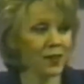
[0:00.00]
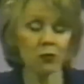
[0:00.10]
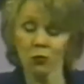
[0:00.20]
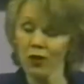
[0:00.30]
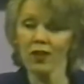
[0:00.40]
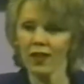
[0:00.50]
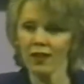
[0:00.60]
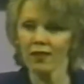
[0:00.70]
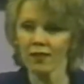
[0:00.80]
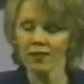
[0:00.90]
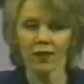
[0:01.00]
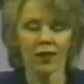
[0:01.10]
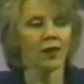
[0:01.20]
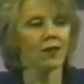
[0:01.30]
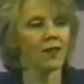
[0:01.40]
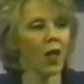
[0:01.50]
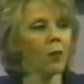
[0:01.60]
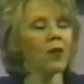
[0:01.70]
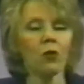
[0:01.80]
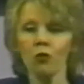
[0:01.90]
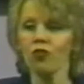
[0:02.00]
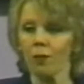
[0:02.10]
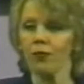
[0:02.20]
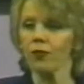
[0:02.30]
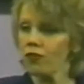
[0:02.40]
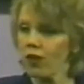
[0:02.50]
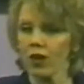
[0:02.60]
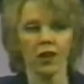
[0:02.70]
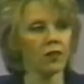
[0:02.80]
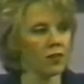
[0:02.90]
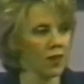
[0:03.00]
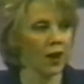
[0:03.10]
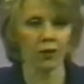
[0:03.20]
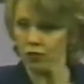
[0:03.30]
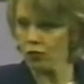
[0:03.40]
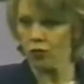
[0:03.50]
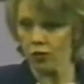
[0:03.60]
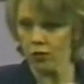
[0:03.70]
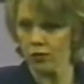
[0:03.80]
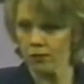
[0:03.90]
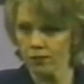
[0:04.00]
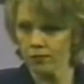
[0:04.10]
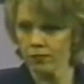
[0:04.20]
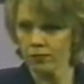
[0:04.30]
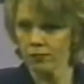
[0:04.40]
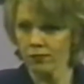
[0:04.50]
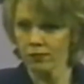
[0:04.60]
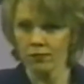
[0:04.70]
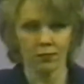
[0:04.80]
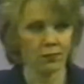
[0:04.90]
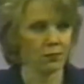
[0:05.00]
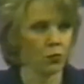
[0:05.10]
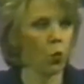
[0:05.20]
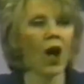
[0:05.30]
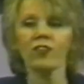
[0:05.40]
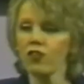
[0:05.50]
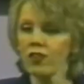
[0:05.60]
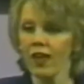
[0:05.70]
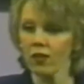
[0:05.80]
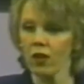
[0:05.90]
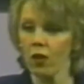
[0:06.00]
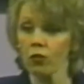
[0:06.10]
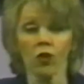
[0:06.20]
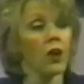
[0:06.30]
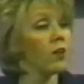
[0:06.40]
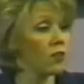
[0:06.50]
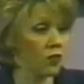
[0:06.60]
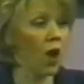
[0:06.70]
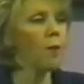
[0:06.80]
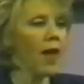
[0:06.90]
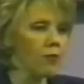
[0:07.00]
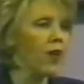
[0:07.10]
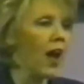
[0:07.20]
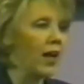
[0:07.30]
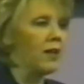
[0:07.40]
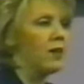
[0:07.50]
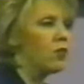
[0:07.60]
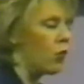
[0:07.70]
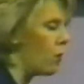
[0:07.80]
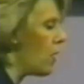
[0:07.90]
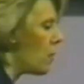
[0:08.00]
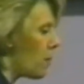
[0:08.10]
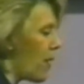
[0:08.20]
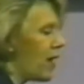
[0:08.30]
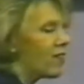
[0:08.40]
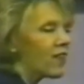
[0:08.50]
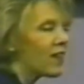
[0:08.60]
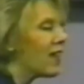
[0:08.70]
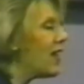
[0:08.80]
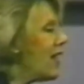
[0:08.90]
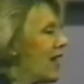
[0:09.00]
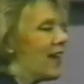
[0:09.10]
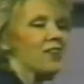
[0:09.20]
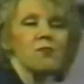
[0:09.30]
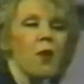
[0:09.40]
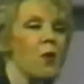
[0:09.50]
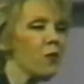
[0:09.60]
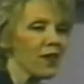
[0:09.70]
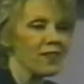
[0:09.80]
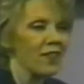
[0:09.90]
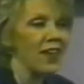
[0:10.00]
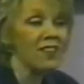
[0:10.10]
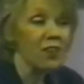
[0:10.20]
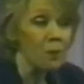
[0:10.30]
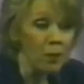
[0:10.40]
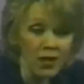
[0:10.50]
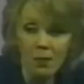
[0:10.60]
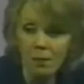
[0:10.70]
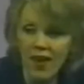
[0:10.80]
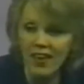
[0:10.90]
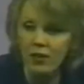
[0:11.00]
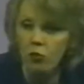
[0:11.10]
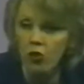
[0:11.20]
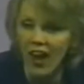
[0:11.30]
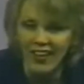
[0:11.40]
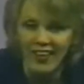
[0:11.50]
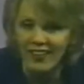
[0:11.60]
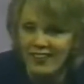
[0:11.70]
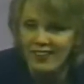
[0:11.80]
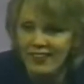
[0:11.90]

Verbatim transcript: It really is. Tell me who's up there studying the stars so good, watching that close. Some have gotten into them, but basically, it's bogus. It's a money making racket.